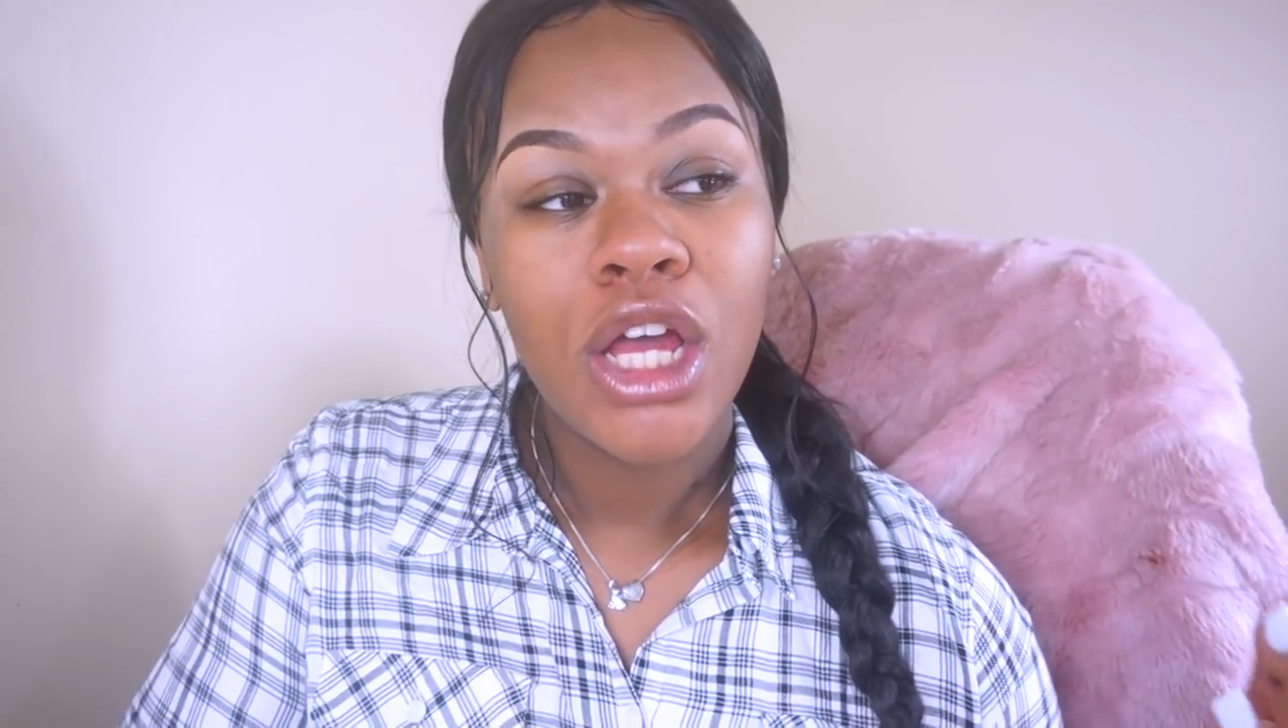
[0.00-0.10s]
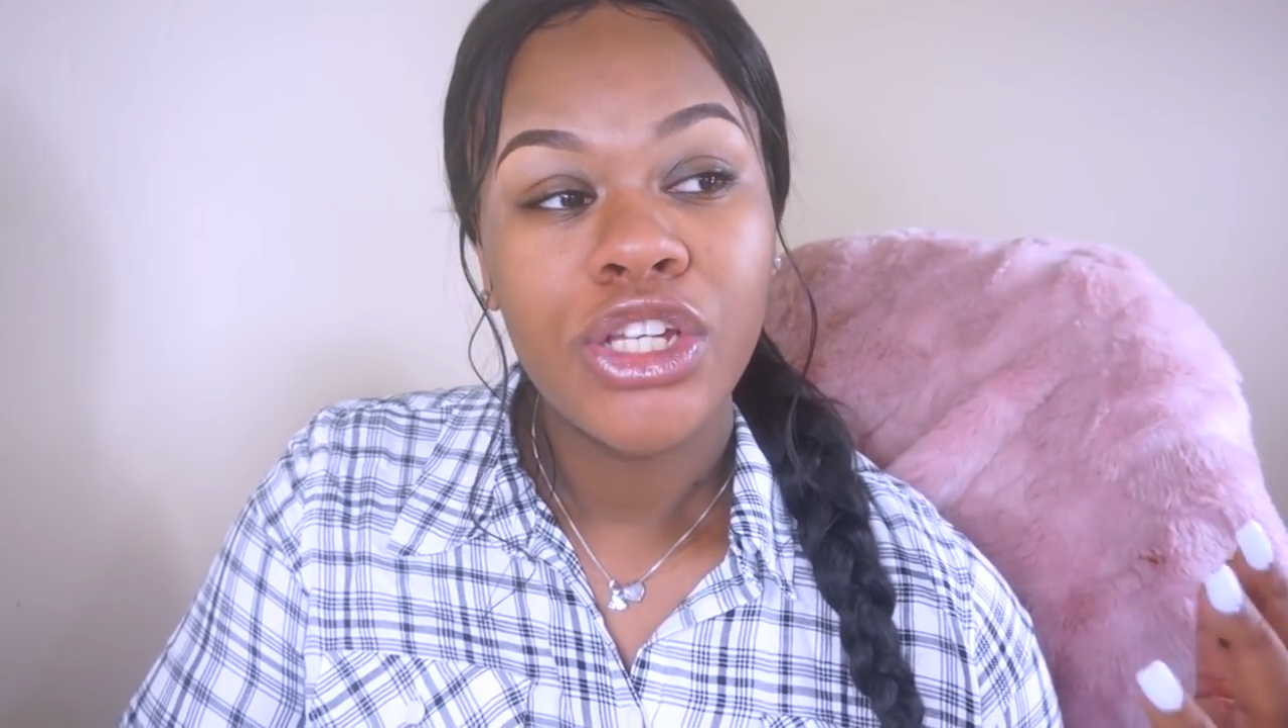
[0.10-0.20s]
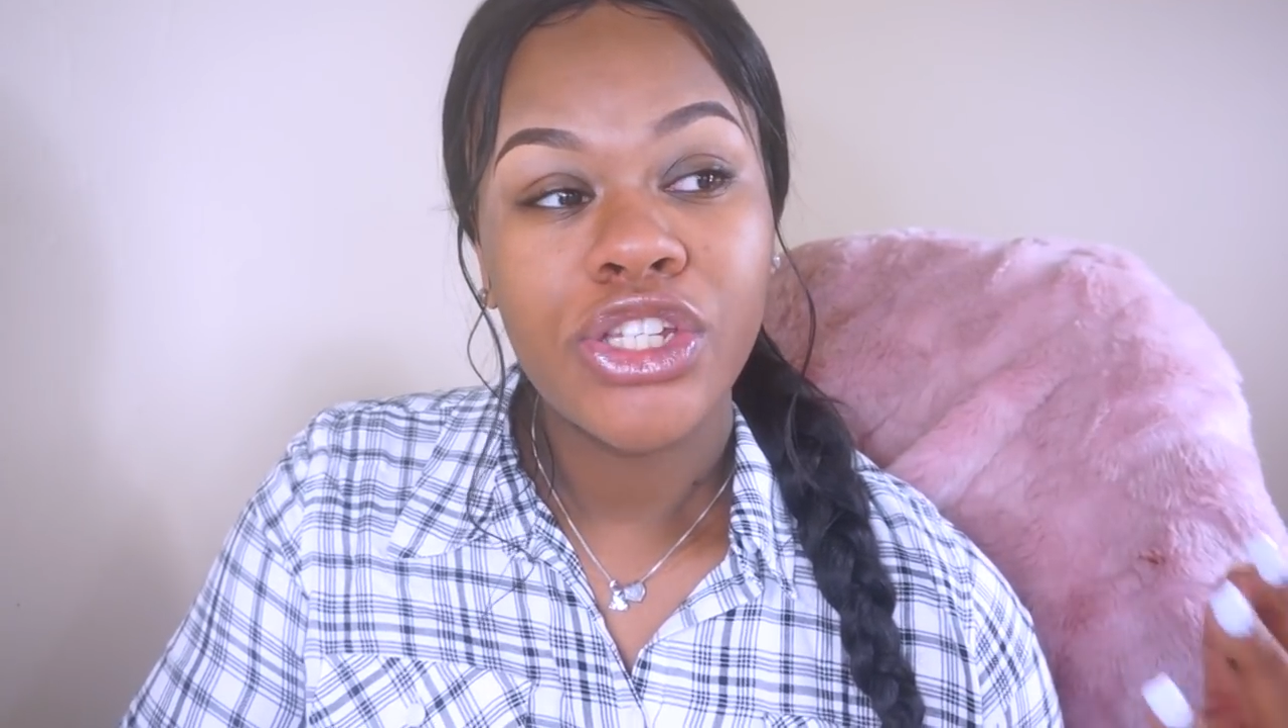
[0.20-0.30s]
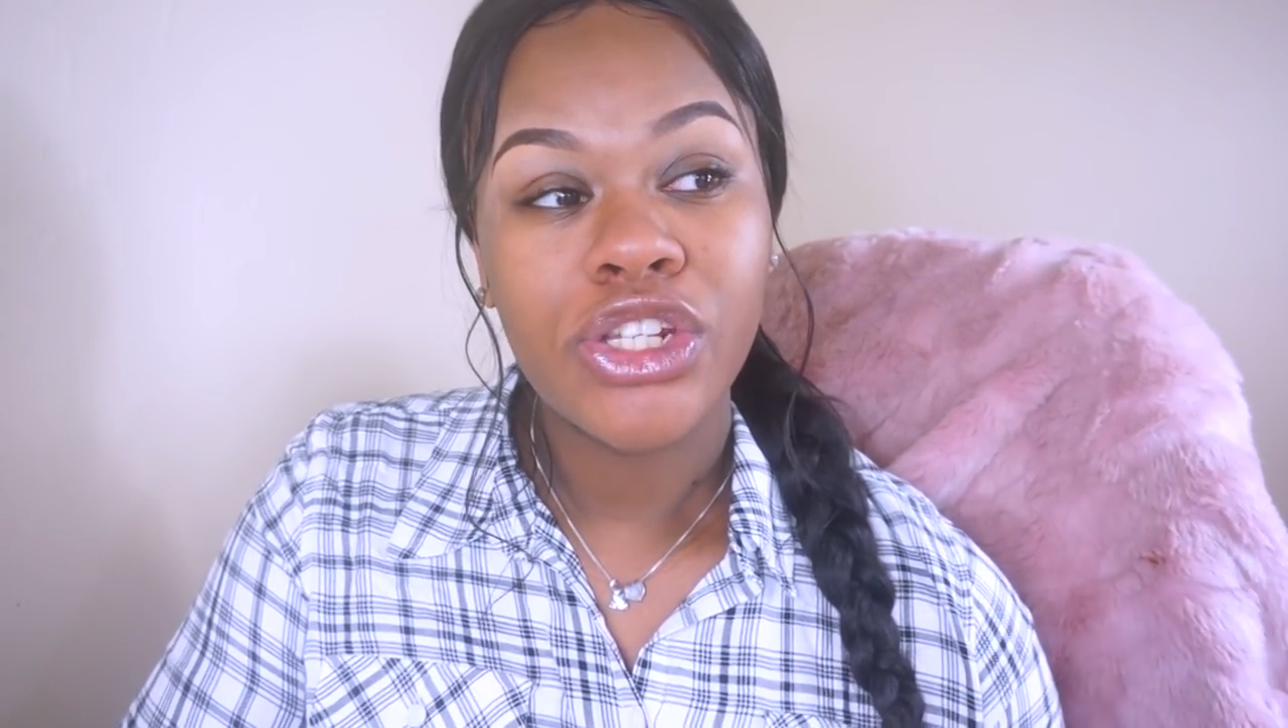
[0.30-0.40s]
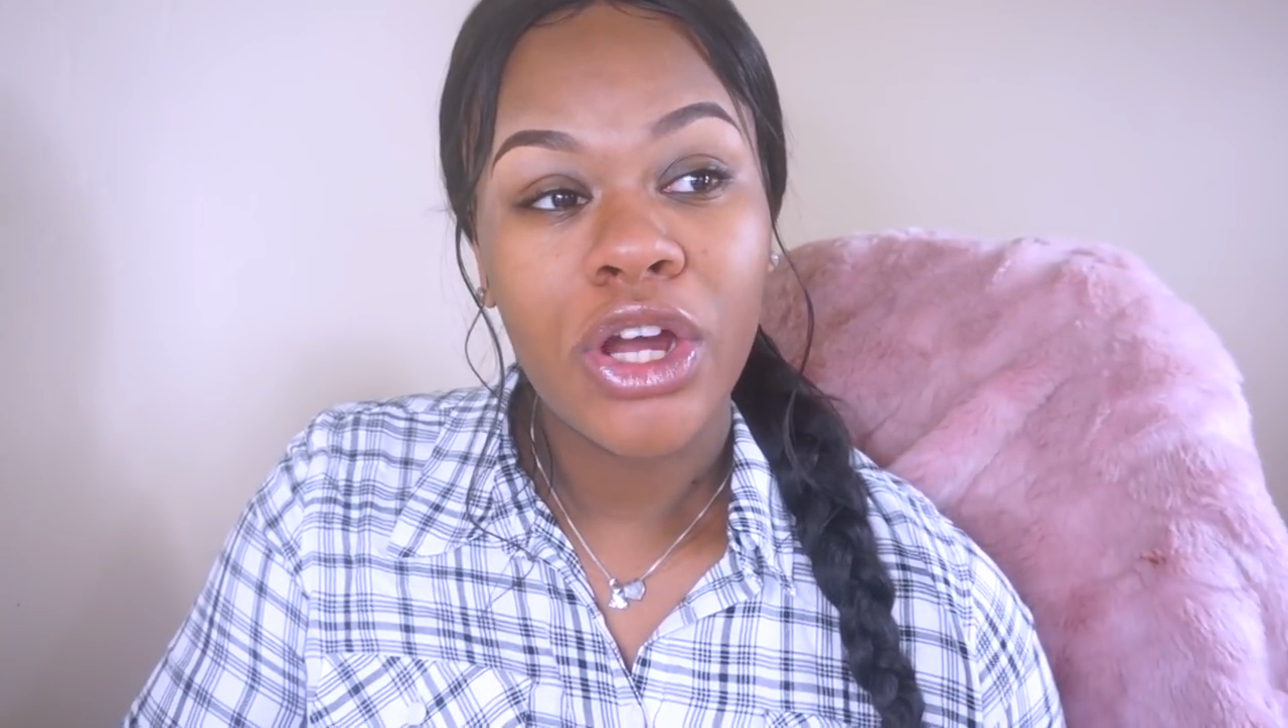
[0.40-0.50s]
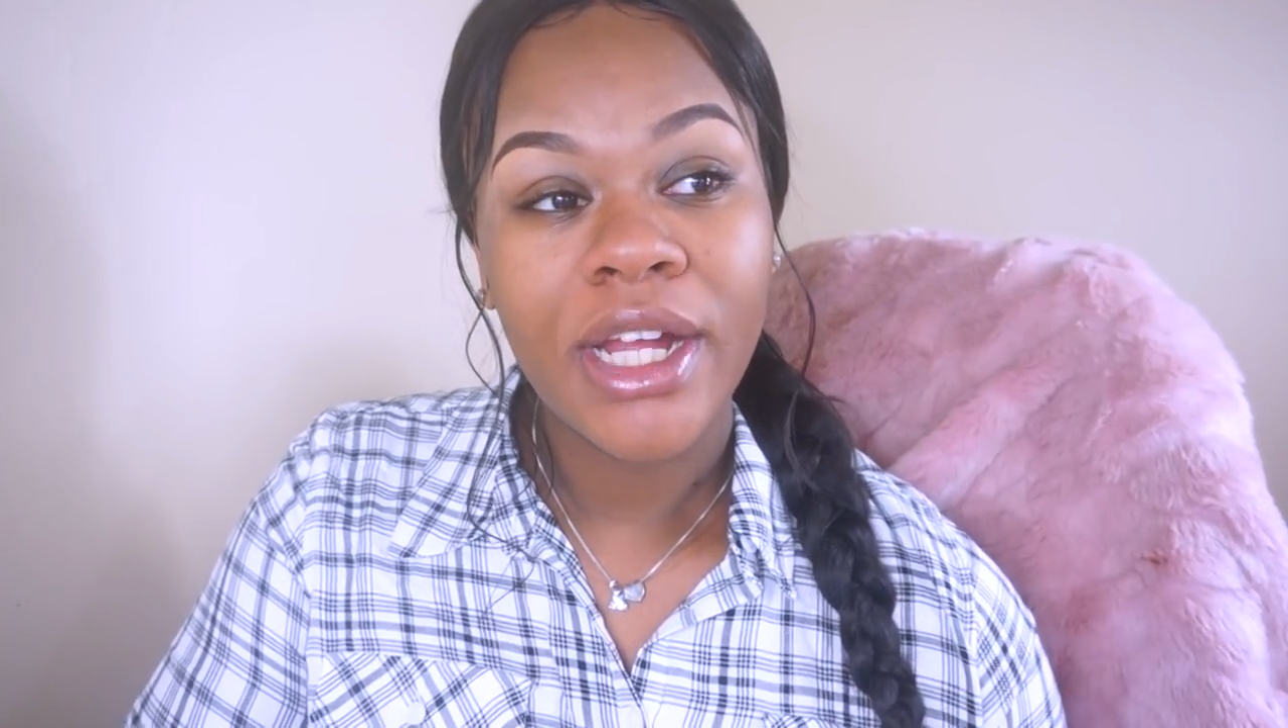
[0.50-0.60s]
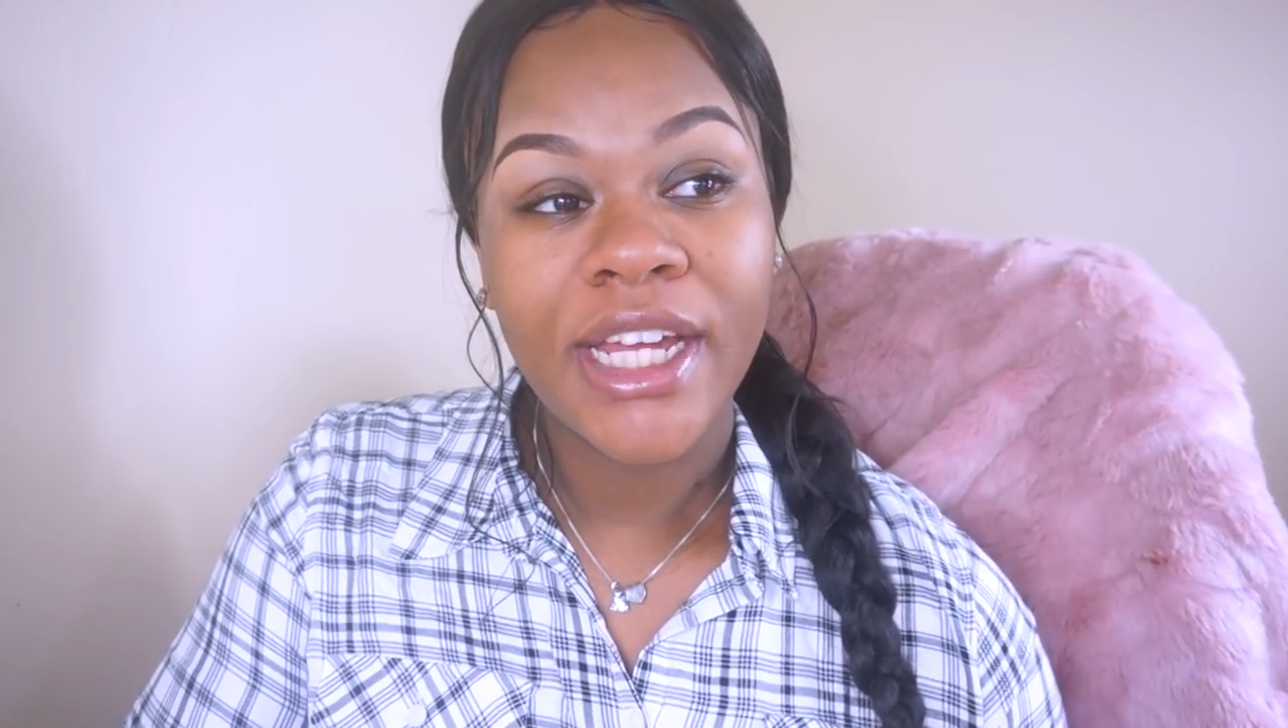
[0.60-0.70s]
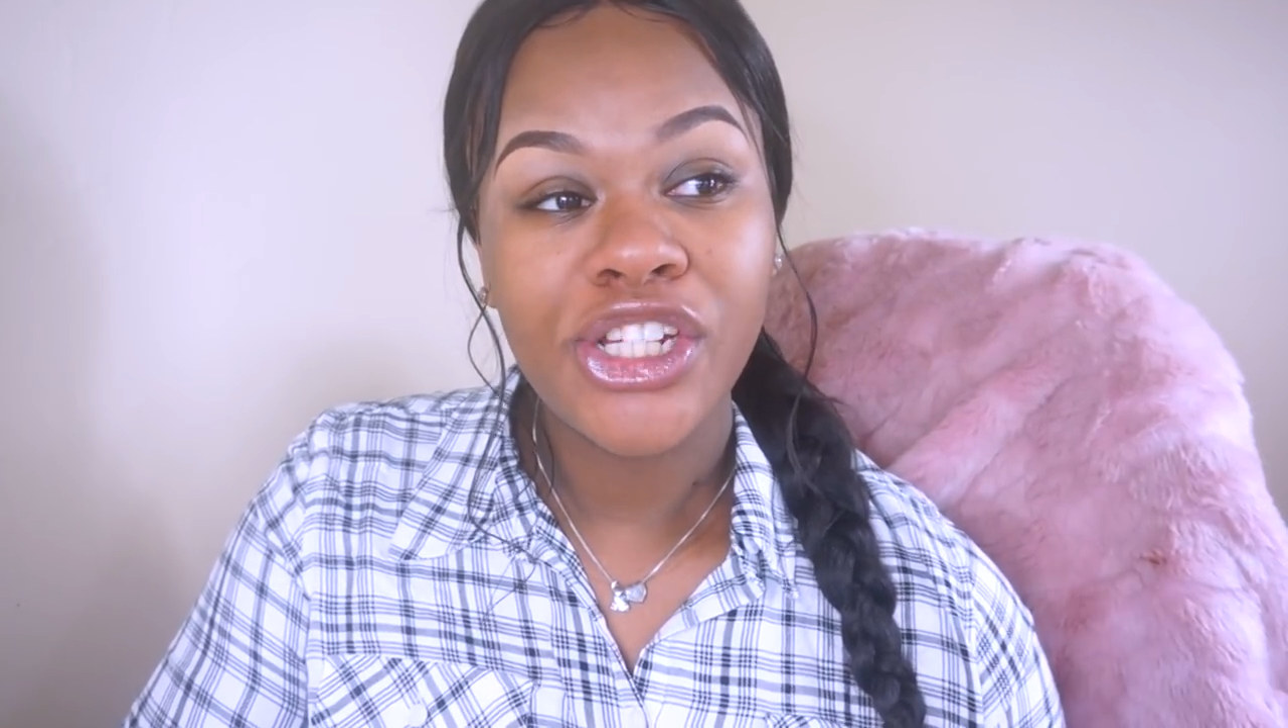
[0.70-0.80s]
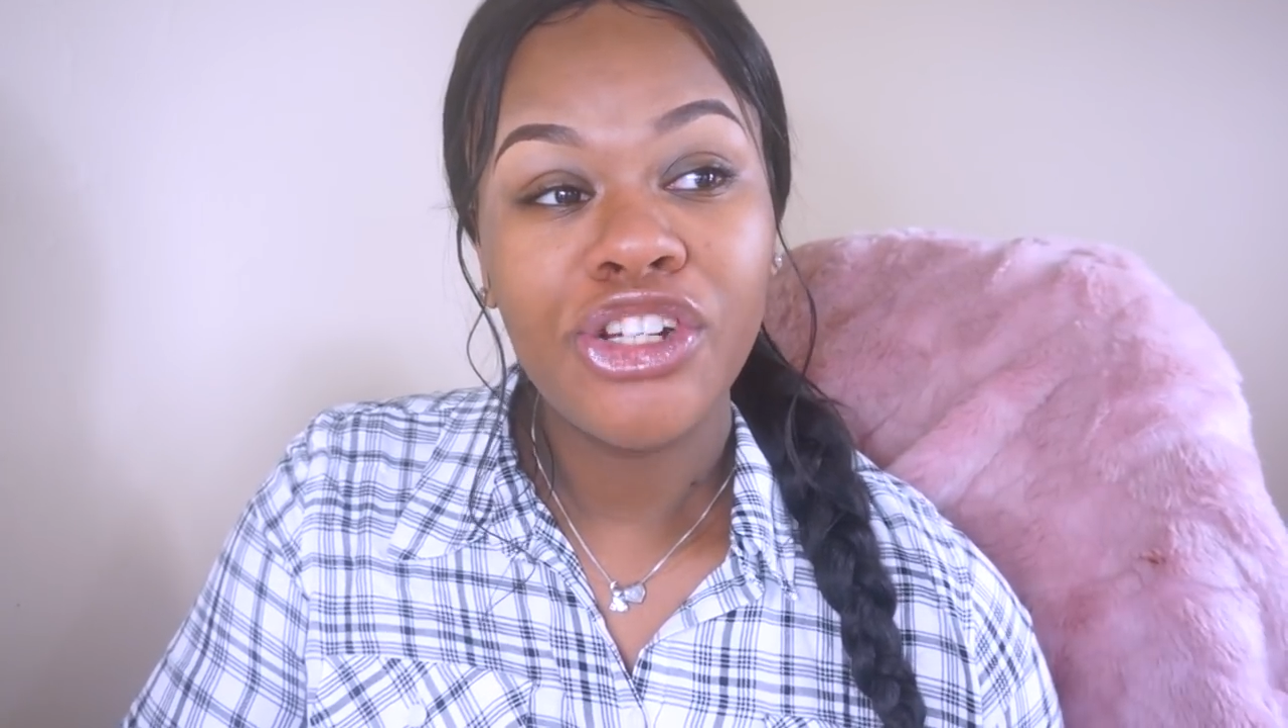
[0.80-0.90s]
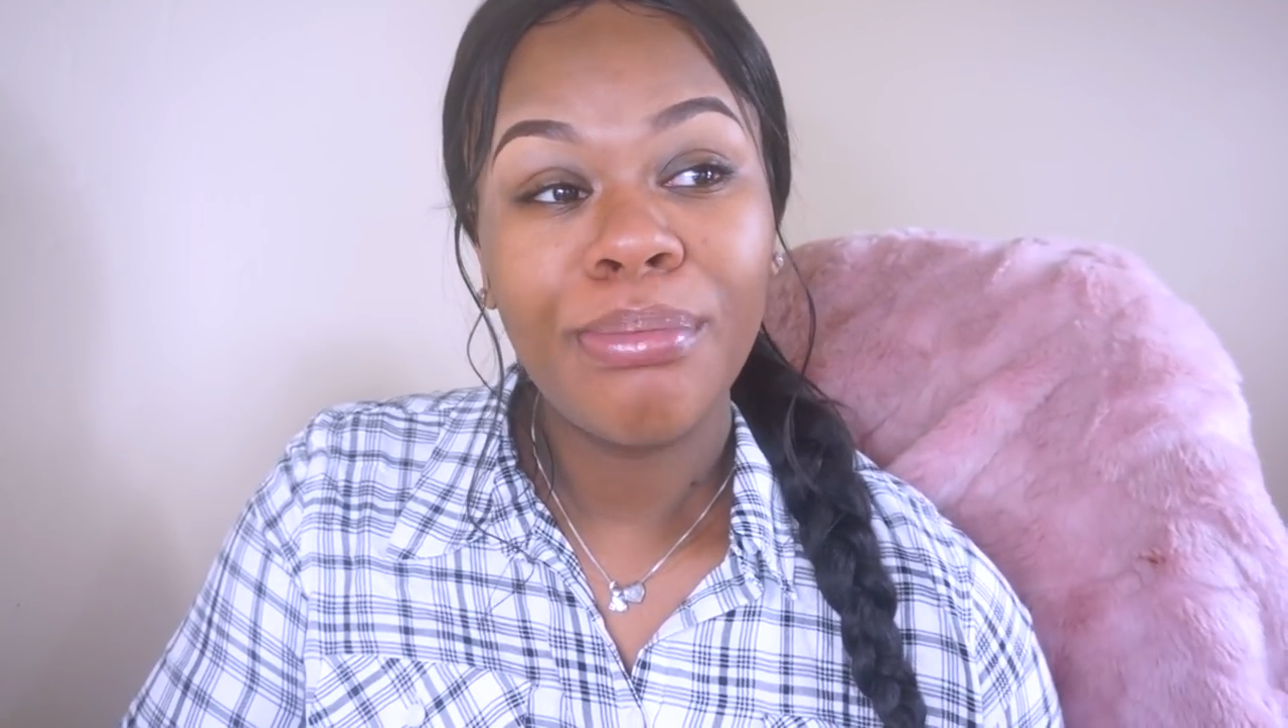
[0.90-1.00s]
start
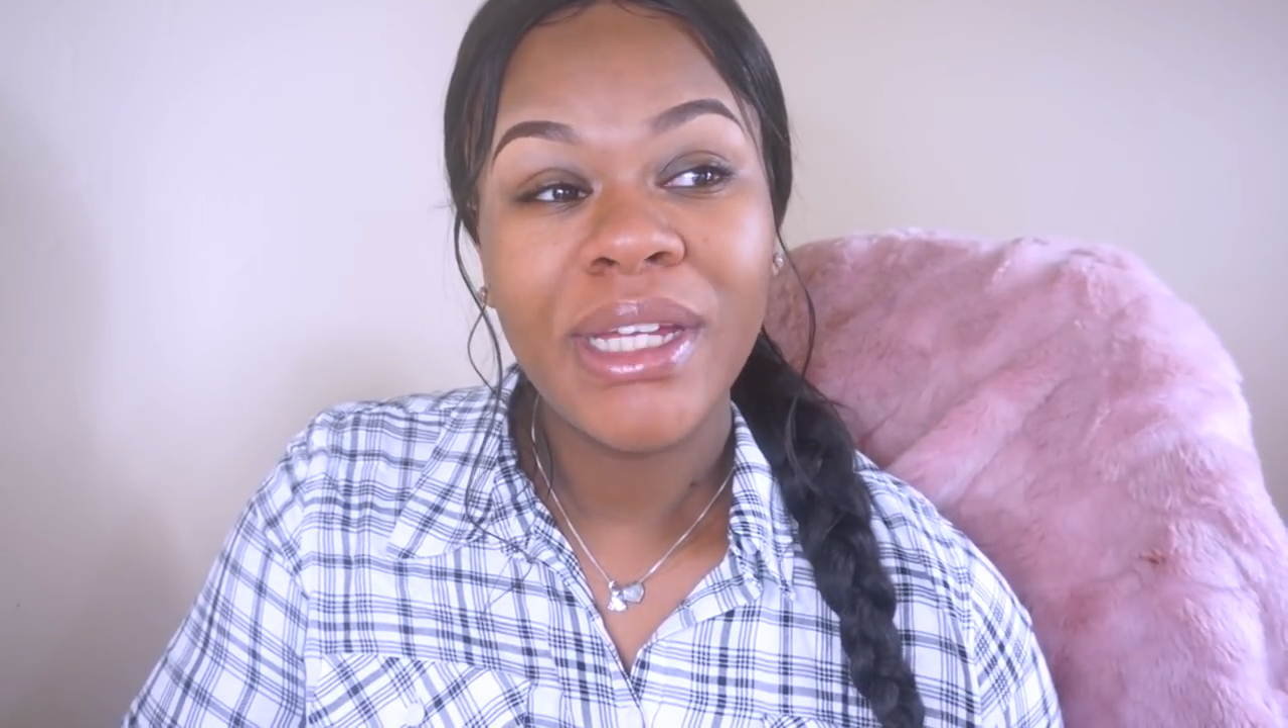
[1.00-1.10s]
get your